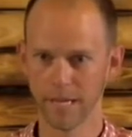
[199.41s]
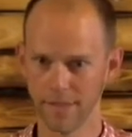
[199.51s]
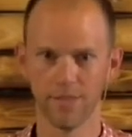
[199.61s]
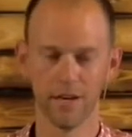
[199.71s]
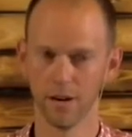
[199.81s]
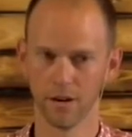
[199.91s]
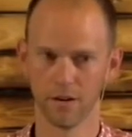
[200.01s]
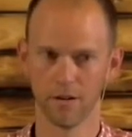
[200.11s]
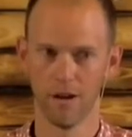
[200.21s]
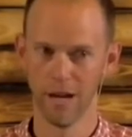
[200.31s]
get
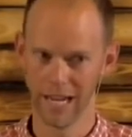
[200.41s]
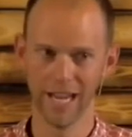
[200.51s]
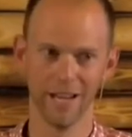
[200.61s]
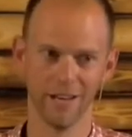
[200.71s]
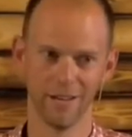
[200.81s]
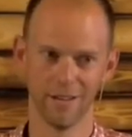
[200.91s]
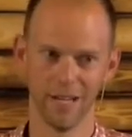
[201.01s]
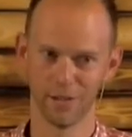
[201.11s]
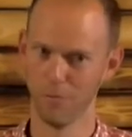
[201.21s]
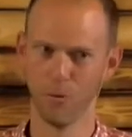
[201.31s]
there again
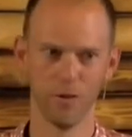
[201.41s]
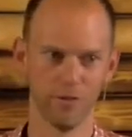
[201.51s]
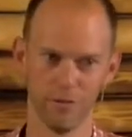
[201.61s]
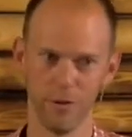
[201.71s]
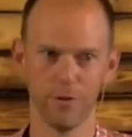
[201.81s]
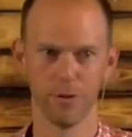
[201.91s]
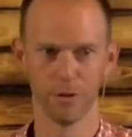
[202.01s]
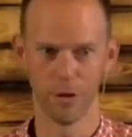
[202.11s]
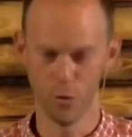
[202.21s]
at some point in the future.